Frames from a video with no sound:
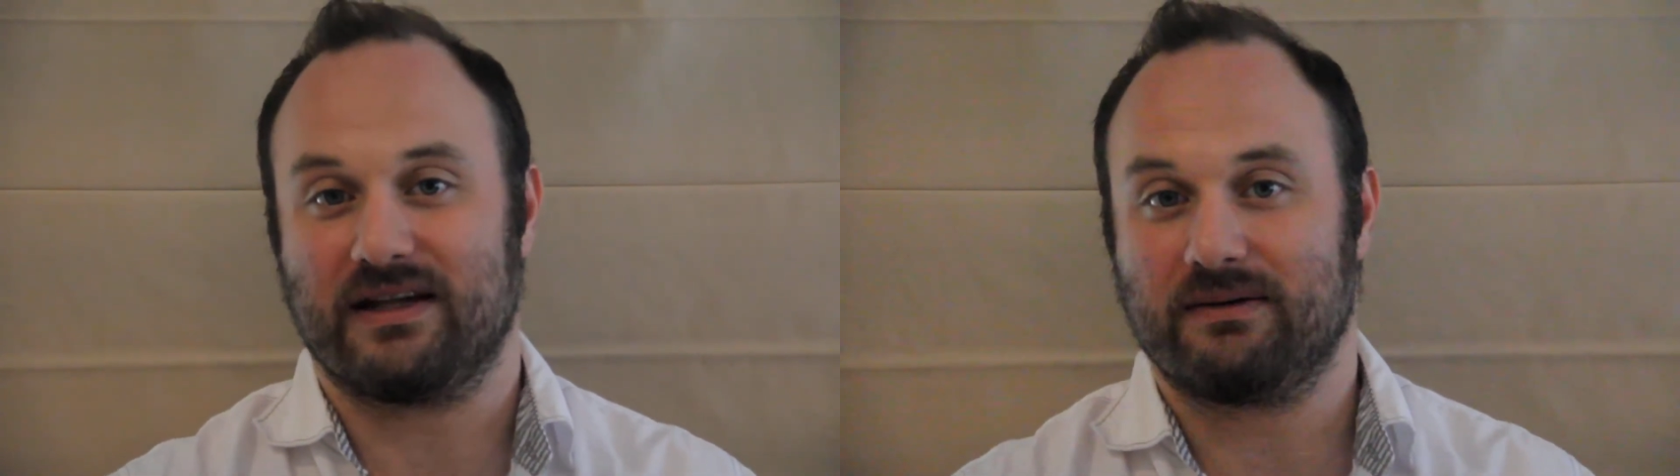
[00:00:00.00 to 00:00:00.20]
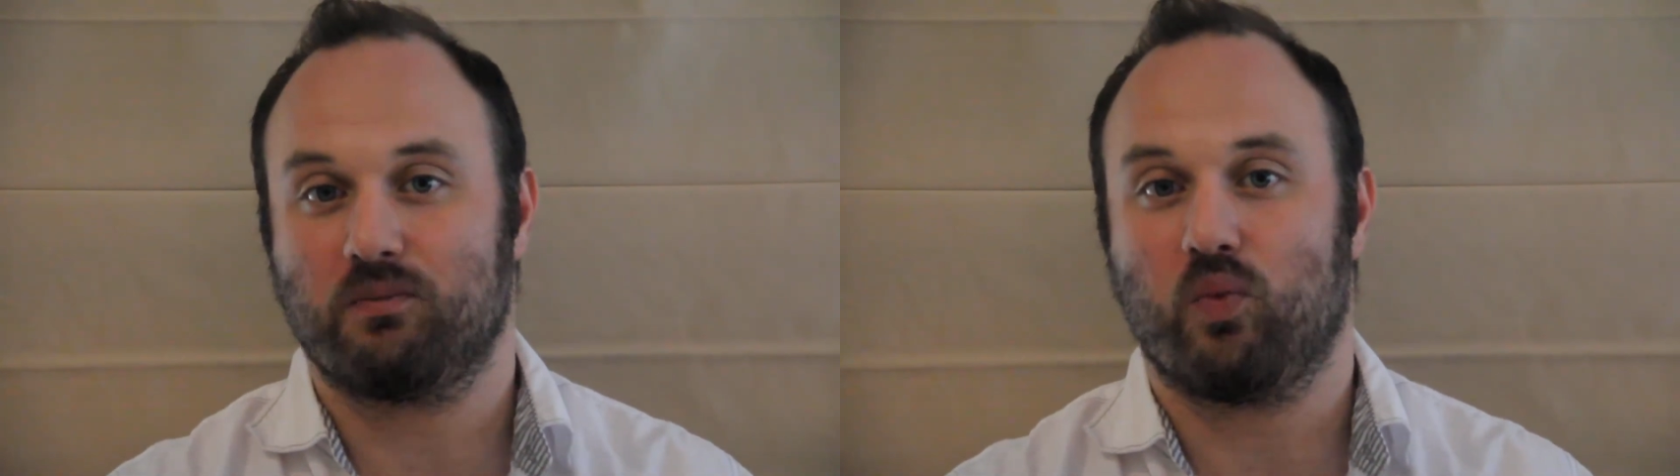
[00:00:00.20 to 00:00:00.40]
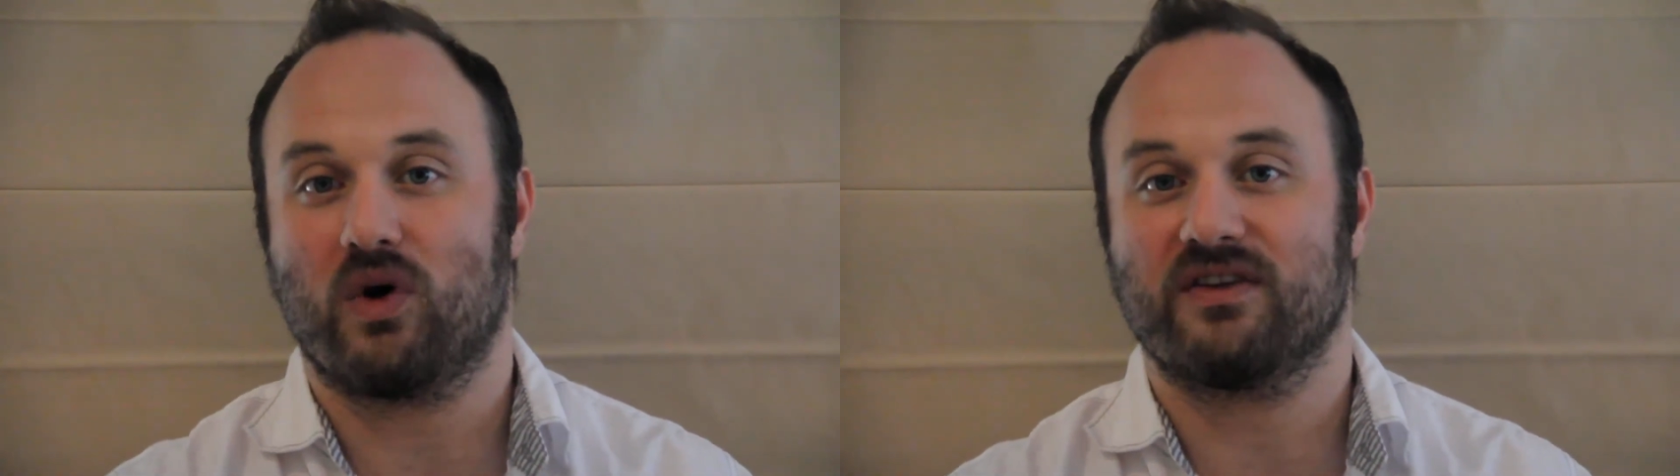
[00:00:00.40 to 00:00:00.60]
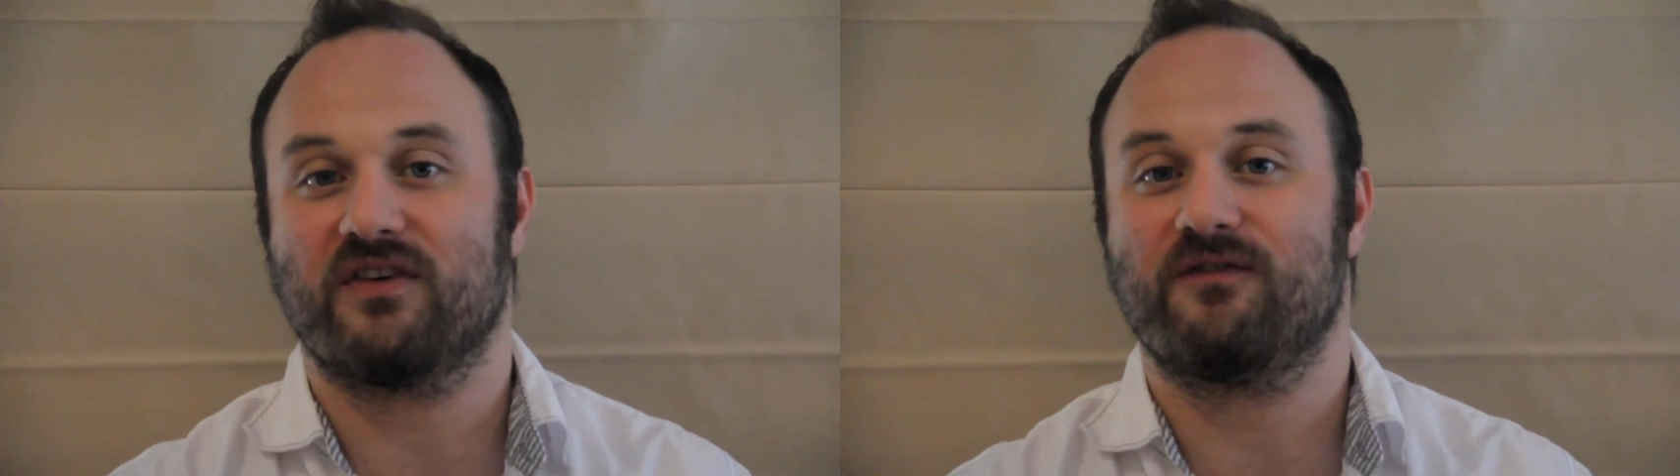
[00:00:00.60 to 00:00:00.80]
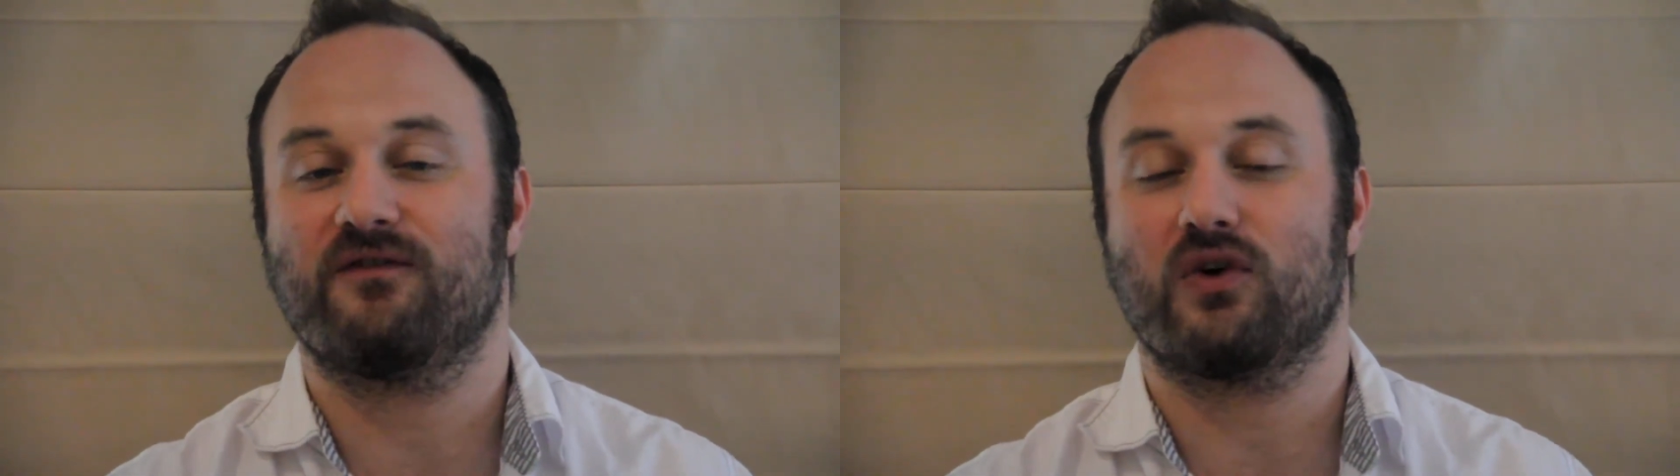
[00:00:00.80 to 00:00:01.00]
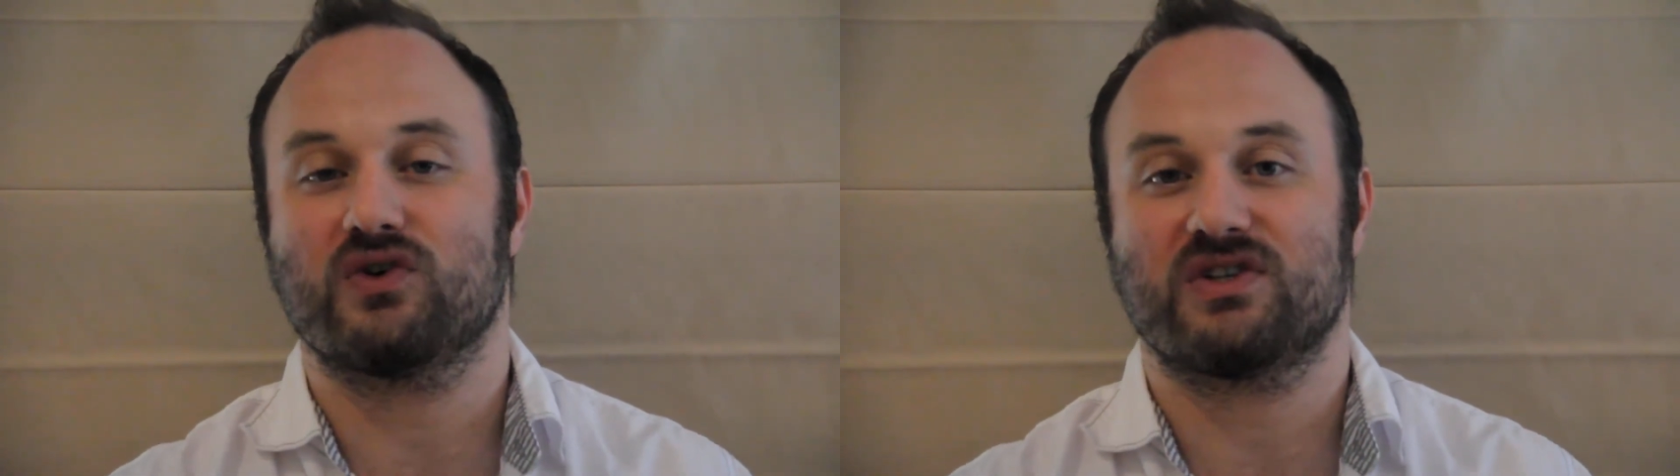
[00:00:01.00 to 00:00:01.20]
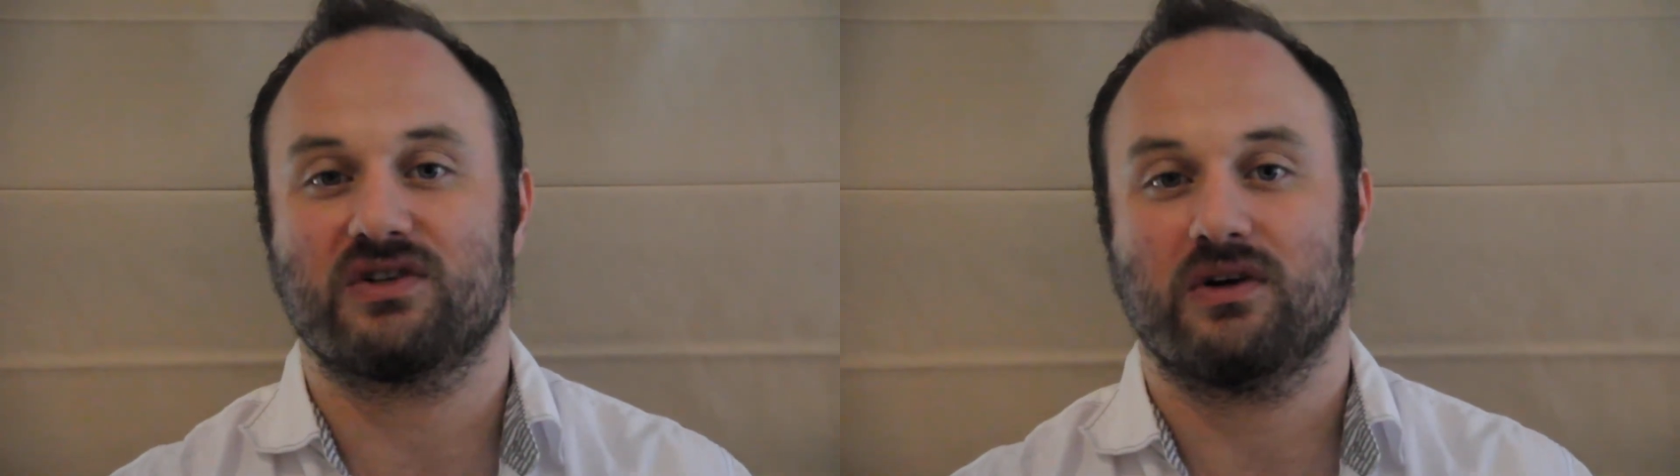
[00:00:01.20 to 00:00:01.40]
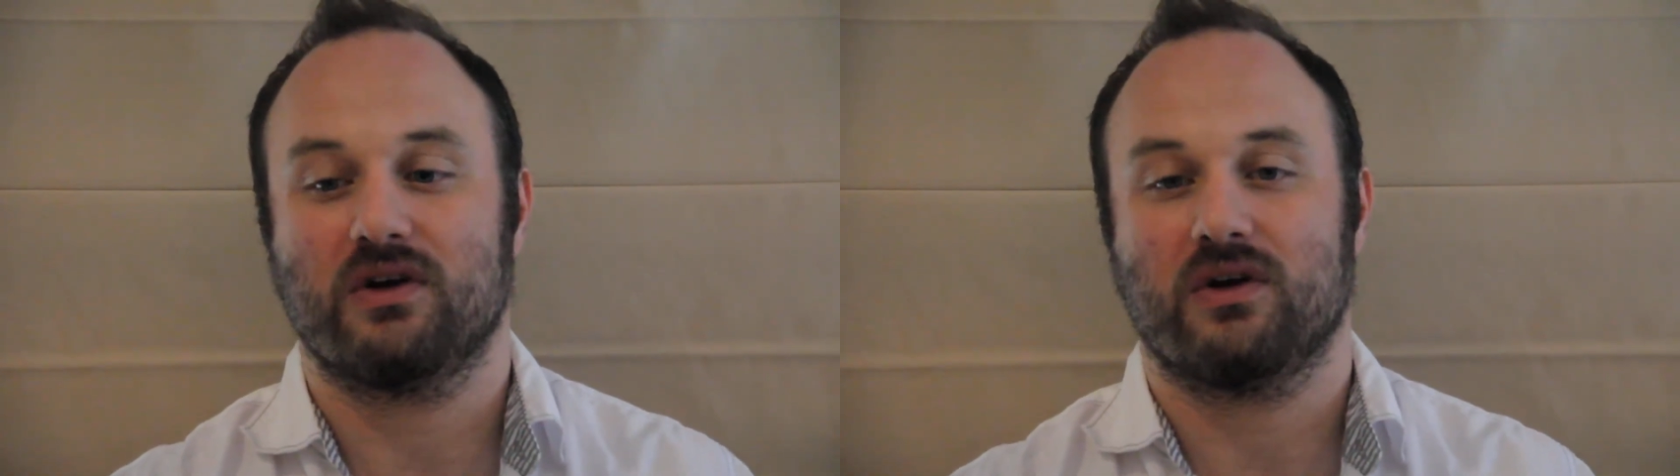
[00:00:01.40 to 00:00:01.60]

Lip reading: one of the first